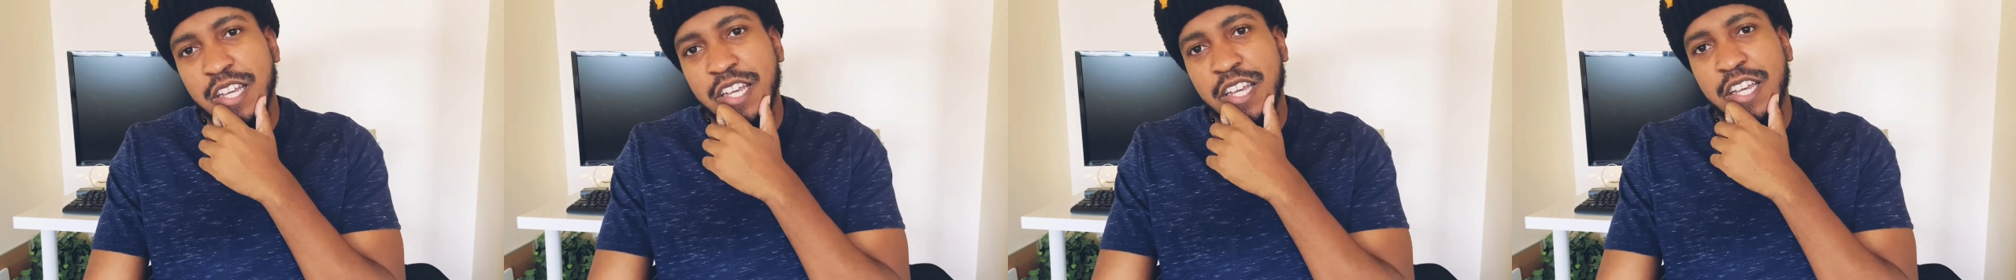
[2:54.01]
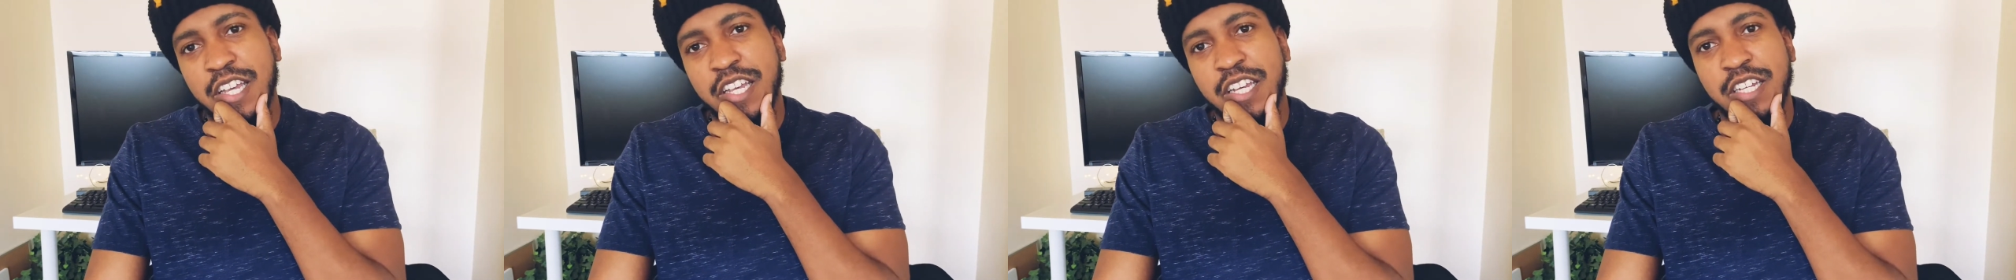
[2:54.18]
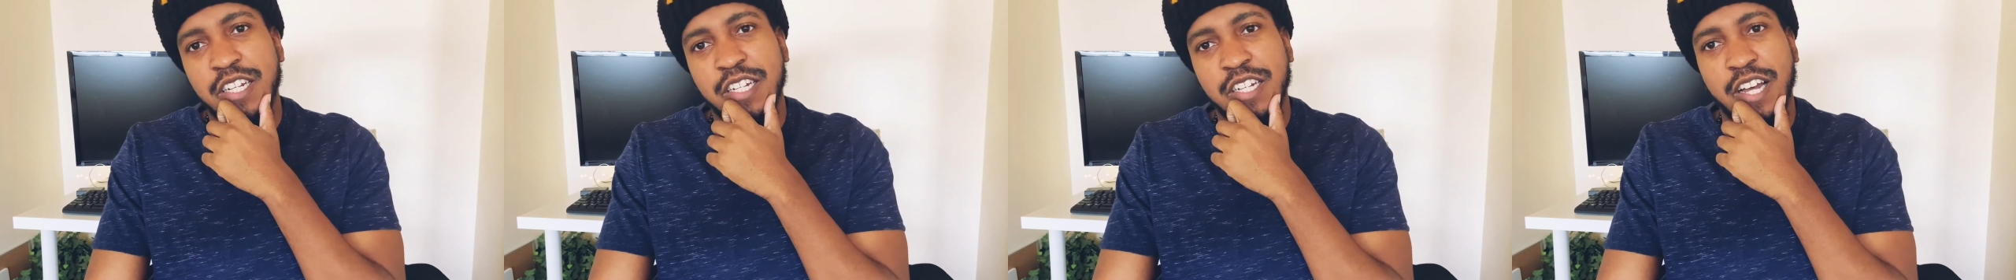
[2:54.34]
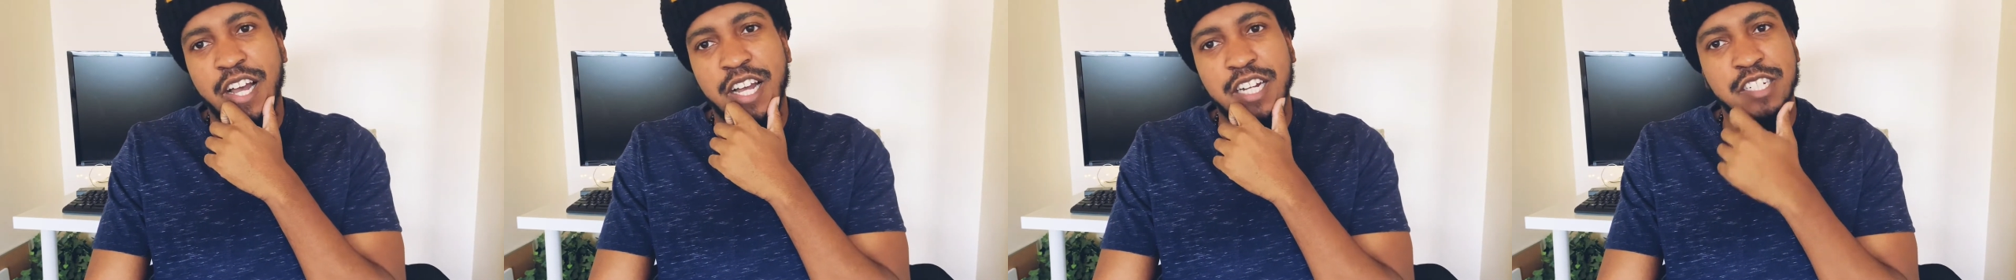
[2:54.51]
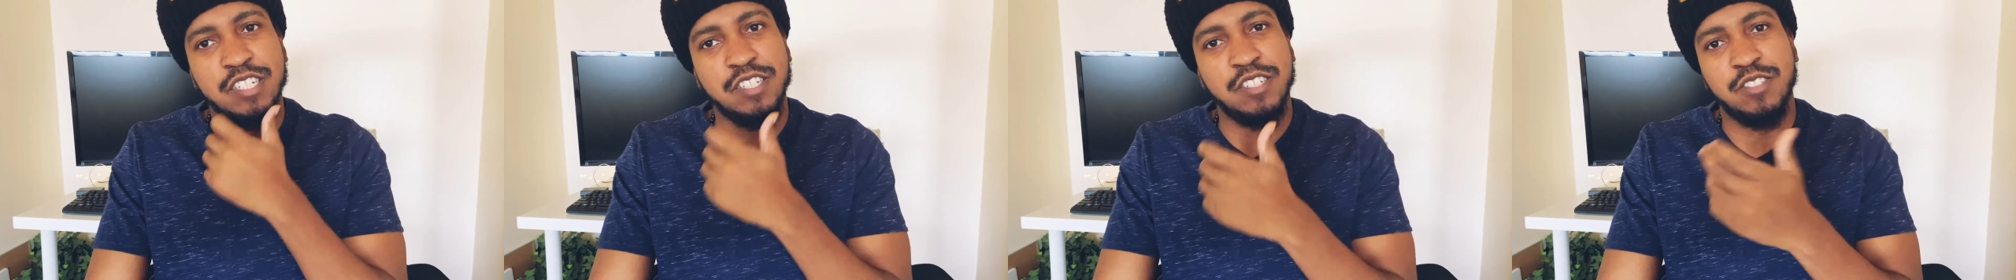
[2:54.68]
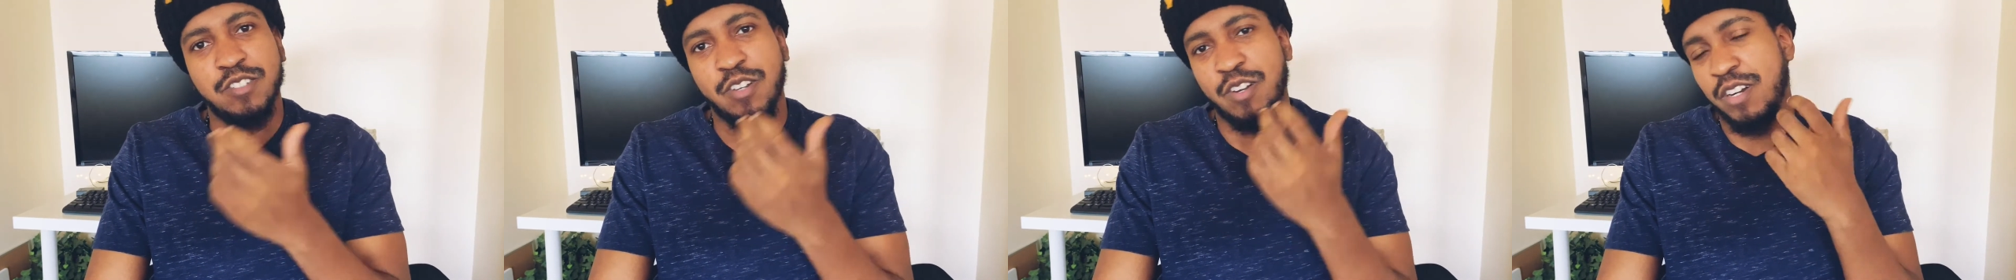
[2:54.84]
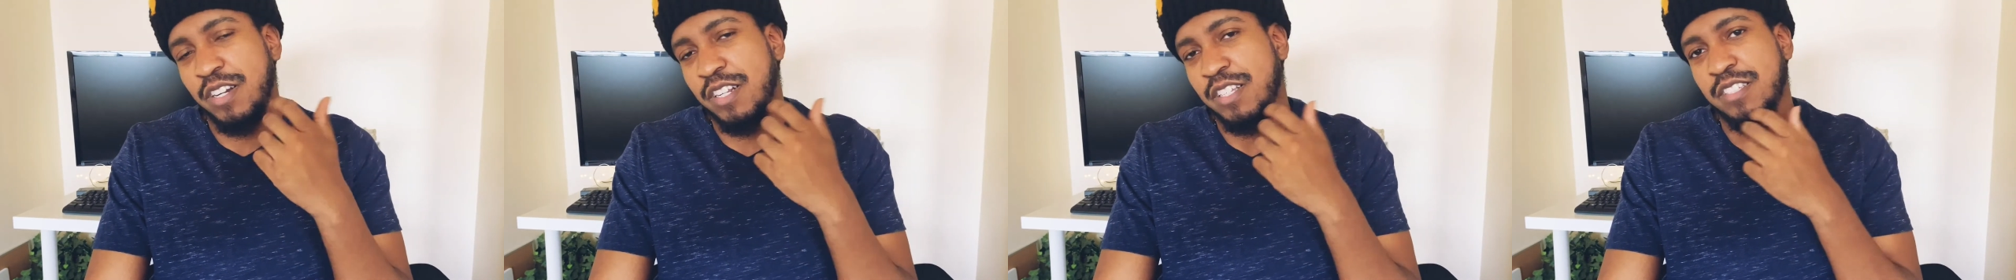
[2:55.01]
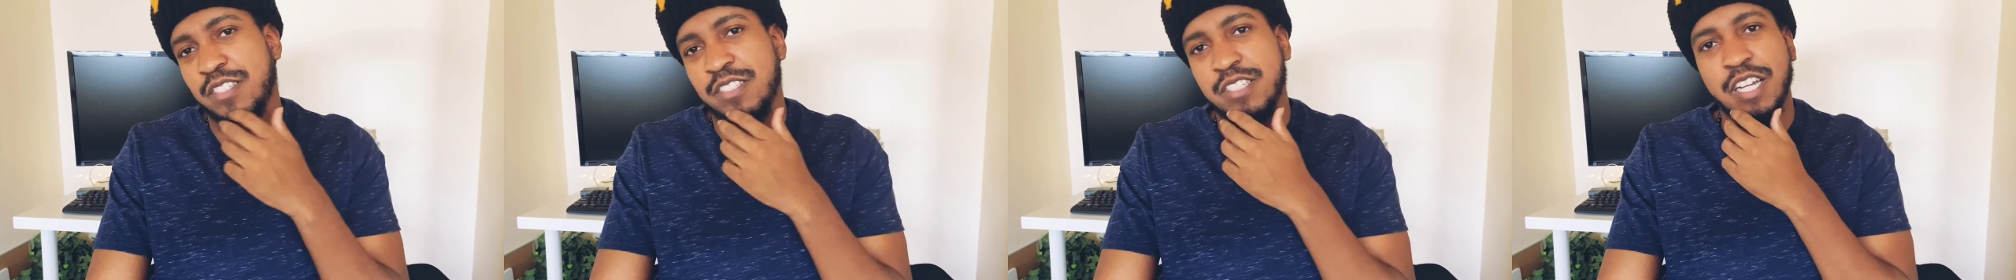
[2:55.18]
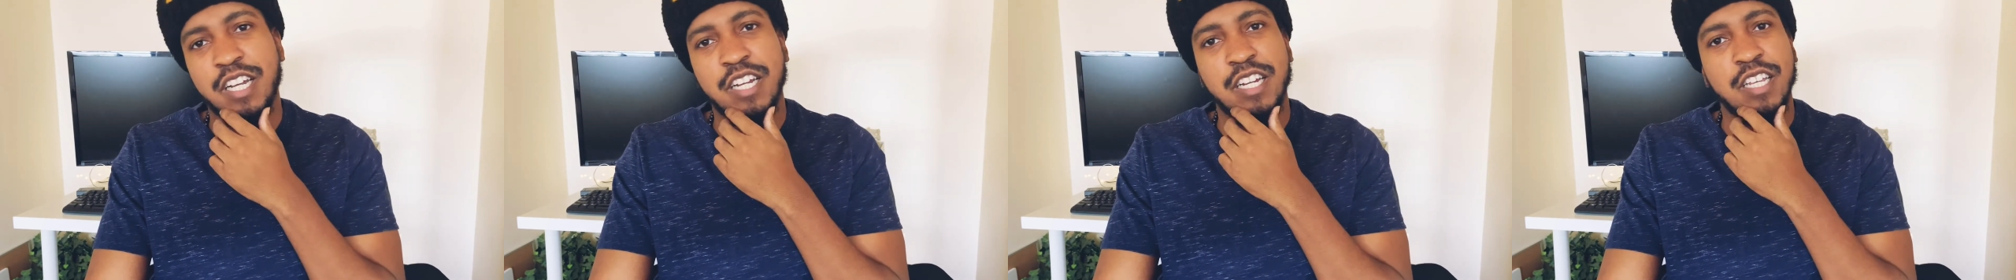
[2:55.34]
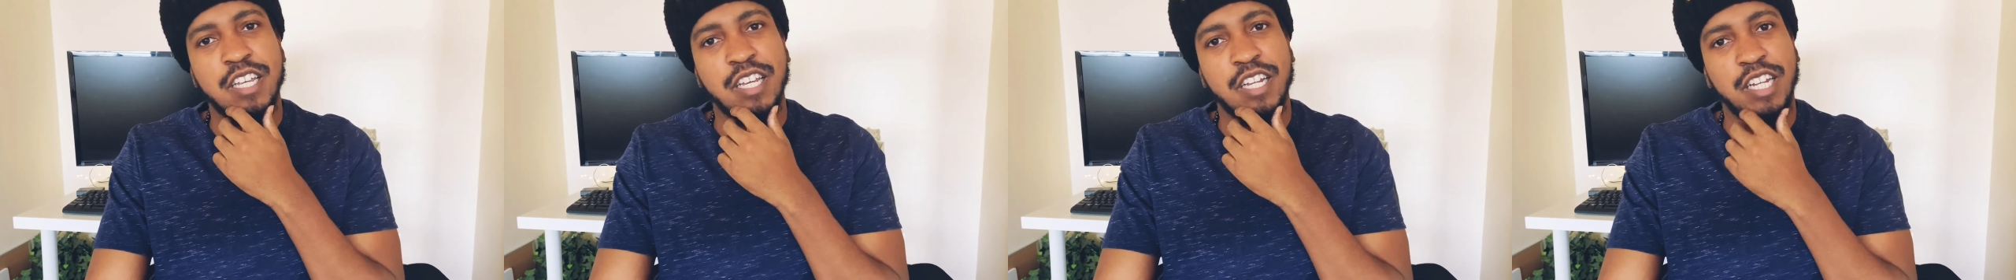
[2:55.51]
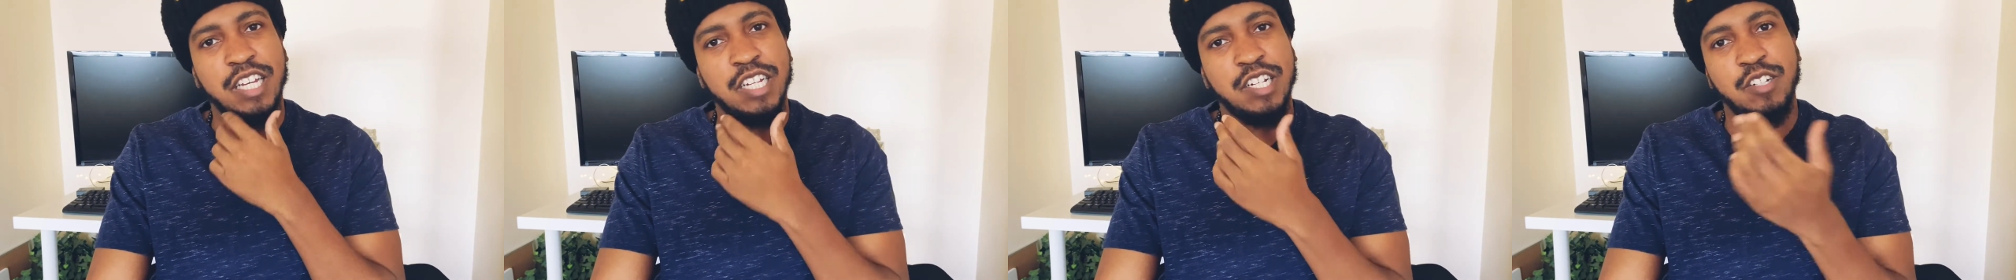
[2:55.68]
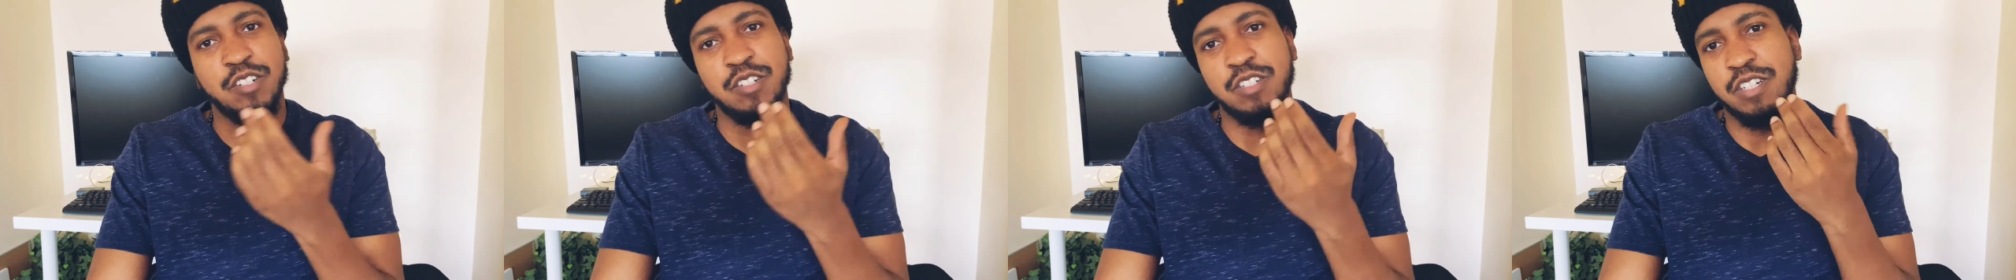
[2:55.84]
And I just started studying
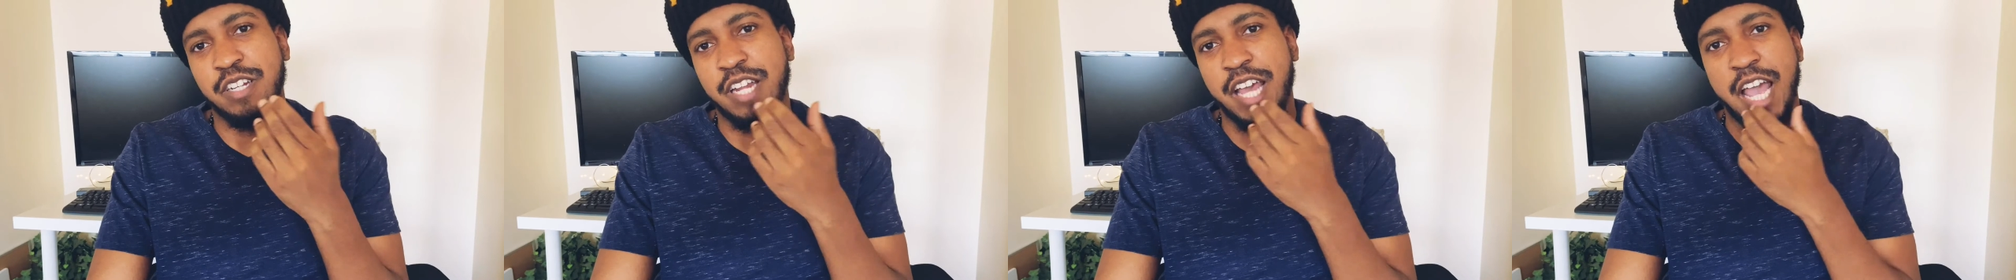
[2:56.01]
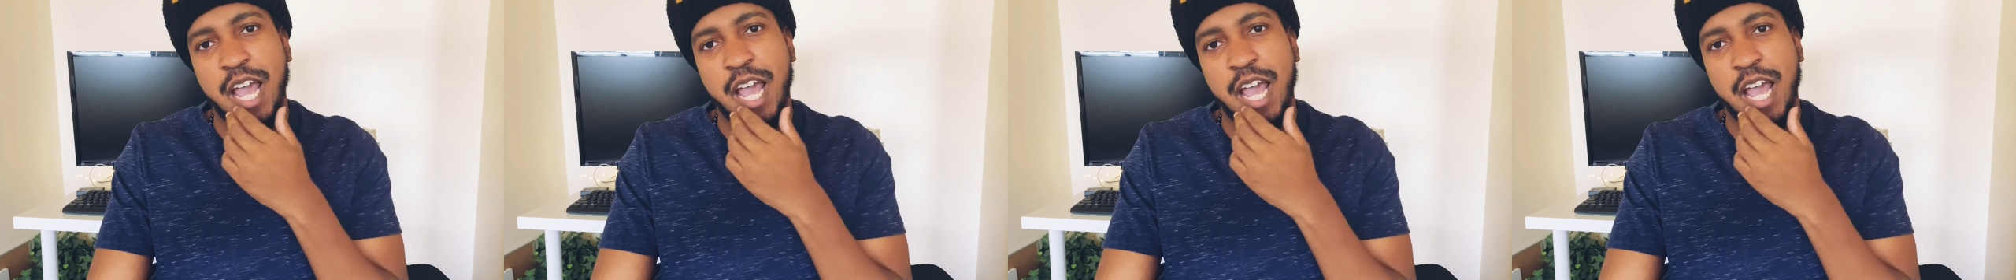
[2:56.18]
on